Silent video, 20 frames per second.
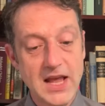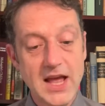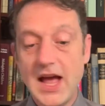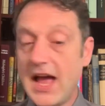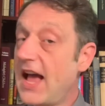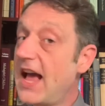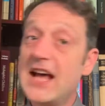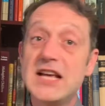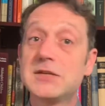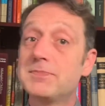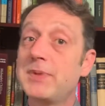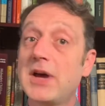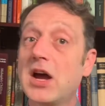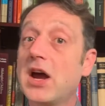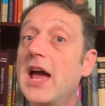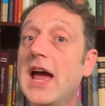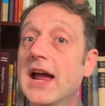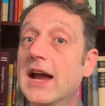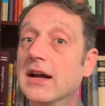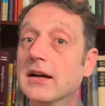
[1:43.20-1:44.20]

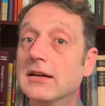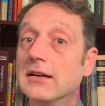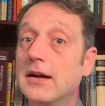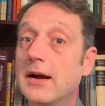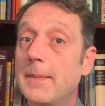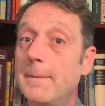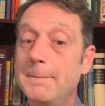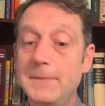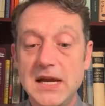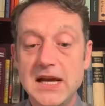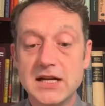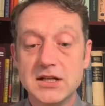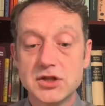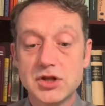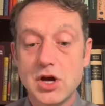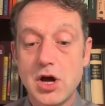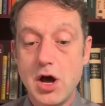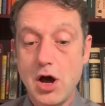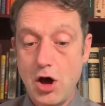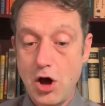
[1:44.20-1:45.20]
Espérer means
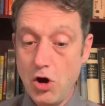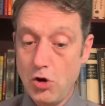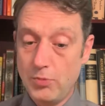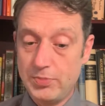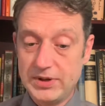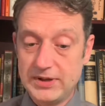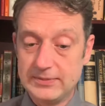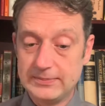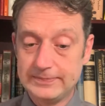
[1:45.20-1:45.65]
hope.